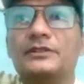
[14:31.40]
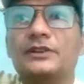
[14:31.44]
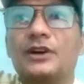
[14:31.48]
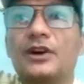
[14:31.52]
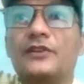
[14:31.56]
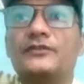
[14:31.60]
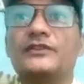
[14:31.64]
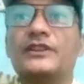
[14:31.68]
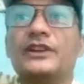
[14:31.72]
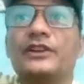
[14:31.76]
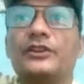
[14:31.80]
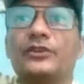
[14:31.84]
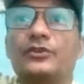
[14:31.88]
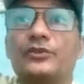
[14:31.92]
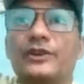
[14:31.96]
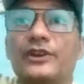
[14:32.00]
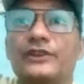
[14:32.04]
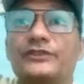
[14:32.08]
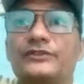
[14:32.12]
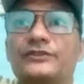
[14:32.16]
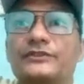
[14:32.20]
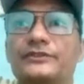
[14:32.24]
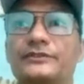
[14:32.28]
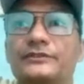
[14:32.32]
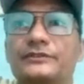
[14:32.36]
of the
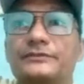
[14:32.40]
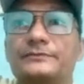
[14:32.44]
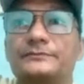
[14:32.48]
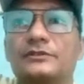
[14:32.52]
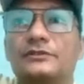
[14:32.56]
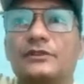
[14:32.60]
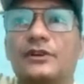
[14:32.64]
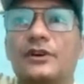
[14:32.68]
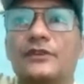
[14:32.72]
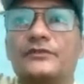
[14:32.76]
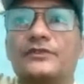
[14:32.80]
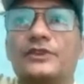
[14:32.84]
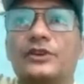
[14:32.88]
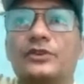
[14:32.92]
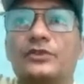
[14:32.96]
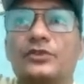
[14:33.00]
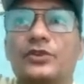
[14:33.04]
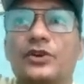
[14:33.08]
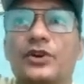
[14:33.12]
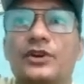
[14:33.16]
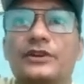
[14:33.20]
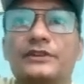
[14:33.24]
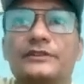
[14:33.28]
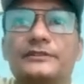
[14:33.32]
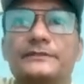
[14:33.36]
request of the
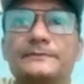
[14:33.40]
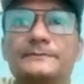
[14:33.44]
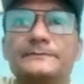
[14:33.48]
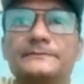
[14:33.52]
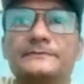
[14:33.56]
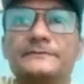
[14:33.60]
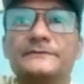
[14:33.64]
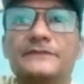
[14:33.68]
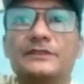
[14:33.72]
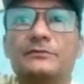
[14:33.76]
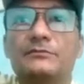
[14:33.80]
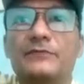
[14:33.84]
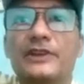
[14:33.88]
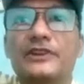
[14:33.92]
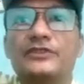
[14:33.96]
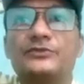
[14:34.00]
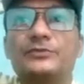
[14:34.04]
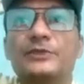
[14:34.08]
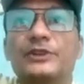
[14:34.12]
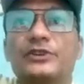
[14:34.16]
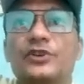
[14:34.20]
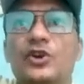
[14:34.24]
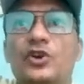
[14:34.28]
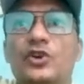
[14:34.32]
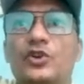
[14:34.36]
court must
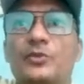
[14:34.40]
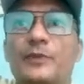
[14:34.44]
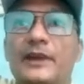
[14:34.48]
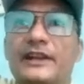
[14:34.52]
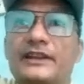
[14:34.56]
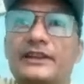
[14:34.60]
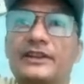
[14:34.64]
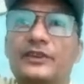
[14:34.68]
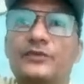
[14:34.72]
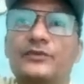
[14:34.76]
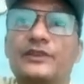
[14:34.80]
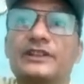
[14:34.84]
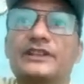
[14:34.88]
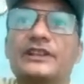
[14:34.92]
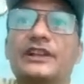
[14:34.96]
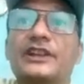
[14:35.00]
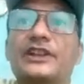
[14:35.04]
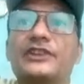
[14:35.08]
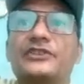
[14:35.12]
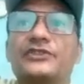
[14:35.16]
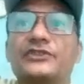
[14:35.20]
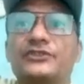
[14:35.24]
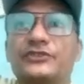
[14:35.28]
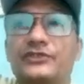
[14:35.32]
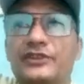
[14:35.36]
be documented with the
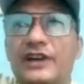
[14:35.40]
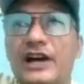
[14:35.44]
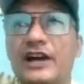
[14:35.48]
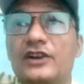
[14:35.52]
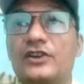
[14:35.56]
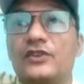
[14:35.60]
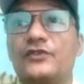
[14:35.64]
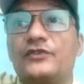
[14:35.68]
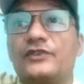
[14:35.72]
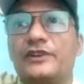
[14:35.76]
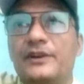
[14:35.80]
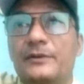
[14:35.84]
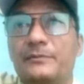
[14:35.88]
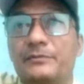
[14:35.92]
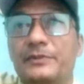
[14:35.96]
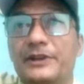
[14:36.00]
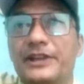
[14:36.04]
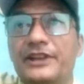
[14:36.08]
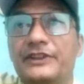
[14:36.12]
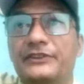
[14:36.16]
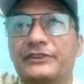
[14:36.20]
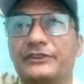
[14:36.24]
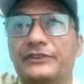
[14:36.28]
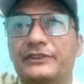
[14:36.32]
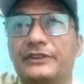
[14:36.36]
registrar of
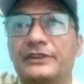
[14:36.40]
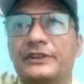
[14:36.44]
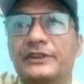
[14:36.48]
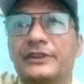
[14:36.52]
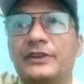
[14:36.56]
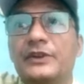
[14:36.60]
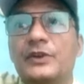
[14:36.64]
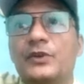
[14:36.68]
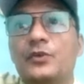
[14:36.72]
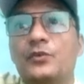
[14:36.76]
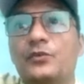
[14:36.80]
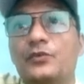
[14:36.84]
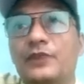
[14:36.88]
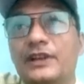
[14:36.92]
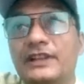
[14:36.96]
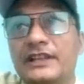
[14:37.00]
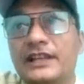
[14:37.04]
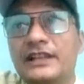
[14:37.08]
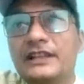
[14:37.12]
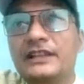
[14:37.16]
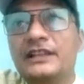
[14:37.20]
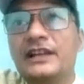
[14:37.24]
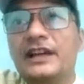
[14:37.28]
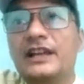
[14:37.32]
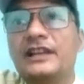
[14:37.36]
companies
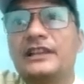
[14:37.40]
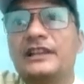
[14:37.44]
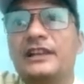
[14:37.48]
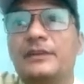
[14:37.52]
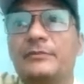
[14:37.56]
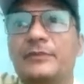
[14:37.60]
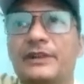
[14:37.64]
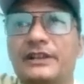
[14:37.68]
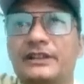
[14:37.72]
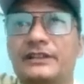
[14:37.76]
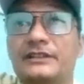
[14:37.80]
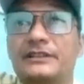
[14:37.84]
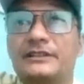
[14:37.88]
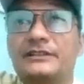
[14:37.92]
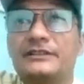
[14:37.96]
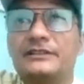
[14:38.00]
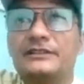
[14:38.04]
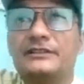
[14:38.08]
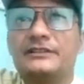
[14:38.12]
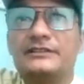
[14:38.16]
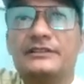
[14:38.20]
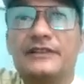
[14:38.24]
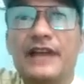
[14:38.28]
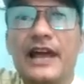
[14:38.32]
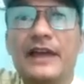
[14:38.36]
within the limit
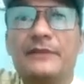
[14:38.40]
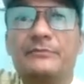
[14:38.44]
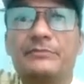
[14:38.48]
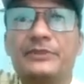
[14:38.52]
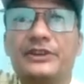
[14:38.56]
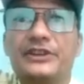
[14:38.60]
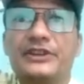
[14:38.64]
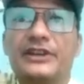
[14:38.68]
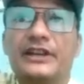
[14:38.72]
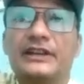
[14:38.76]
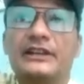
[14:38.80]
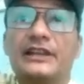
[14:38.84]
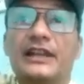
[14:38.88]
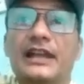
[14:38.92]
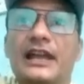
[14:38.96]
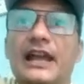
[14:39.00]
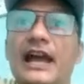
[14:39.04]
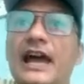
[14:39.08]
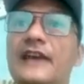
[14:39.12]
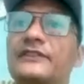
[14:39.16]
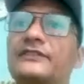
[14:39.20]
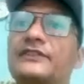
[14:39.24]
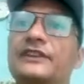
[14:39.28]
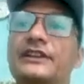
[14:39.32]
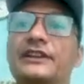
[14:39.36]
time period
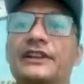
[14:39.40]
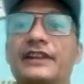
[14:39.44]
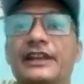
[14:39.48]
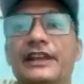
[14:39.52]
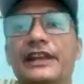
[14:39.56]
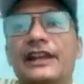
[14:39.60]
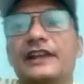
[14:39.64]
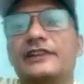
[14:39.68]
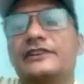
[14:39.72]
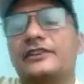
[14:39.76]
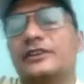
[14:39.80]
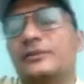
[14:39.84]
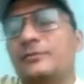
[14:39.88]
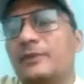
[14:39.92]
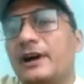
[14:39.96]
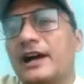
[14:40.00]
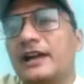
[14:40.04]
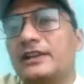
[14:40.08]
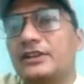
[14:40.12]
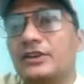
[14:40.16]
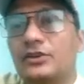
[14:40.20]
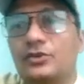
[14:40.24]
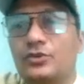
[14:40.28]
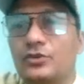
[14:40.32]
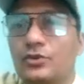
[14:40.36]
as indicated
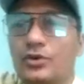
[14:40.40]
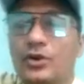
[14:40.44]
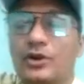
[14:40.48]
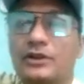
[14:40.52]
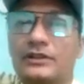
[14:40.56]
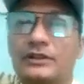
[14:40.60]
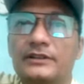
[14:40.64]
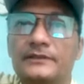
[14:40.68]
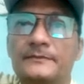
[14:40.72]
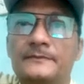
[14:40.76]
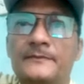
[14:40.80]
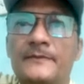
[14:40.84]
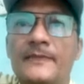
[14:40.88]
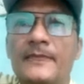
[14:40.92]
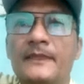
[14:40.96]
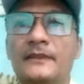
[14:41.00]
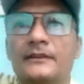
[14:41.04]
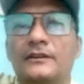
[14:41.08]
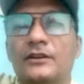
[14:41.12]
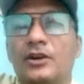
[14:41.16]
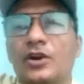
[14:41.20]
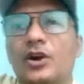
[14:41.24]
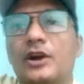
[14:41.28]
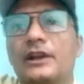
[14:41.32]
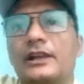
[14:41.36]
by the court.
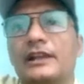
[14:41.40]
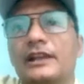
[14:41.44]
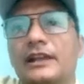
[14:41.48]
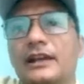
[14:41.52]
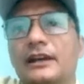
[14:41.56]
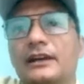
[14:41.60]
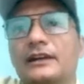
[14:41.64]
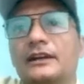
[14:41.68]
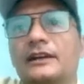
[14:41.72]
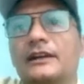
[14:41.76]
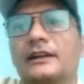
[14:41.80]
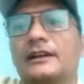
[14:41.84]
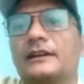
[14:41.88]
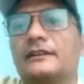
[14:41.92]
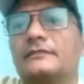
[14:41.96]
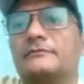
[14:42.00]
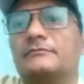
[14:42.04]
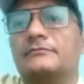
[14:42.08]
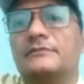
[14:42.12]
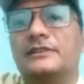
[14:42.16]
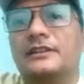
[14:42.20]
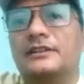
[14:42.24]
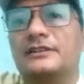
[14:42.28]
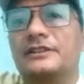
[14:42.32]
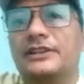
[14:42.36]
Or
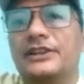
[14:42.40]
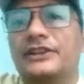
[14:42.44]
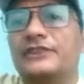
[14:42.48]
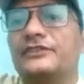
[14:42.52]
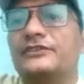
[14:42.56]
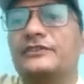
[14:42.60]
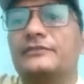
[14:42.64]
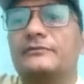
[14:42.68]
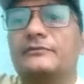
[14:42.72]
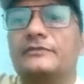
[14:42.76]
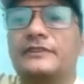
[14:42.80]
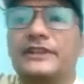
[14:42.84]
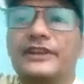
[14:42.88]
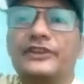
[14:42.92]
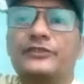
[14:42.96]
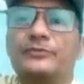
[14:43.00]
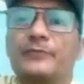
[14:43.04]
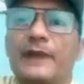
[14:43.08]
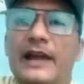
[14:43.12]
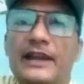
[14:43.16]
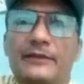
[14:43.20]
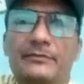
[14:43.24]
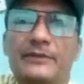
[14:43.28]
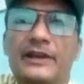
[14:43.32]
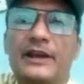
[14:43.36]
these
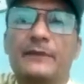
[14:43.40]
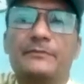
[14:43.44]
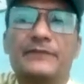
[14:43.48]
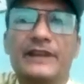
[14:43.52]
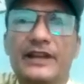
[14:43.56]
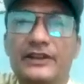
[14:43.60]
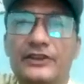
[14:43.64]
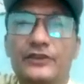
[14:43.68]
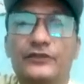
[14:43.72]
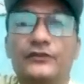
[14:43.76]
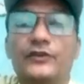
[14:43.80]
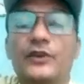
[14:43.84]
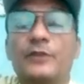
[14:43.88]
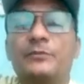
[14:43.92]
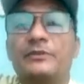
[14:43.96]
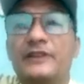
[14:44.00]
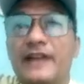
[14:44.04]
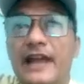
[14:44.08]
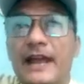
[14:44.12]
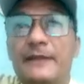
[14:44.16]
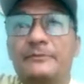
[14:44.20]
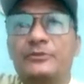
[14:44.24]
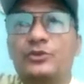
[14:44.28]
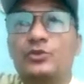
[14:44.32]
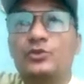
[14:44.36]
might be updated from
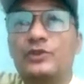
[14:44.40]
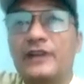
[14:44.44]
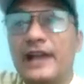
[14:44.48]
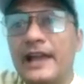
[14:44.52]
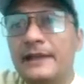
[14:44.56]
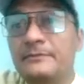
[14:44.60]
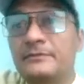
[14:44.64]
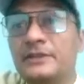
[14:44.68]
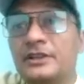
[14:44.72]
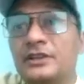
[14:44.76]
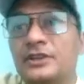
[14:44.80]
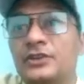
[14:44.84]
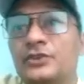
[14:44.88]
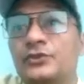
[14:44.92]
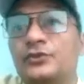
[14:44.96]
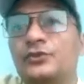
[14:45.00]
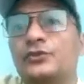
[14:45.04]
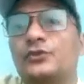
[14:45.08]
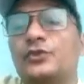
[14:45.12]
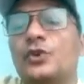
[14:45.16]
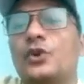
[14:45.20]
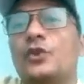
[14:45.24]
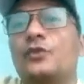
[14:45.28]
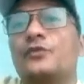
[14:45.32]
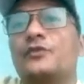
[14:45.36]
time to time.
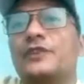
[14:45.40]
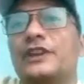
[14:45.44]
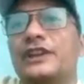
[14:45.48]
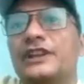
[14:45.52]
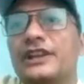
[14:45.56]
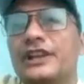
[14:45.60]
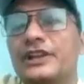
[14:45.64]
So we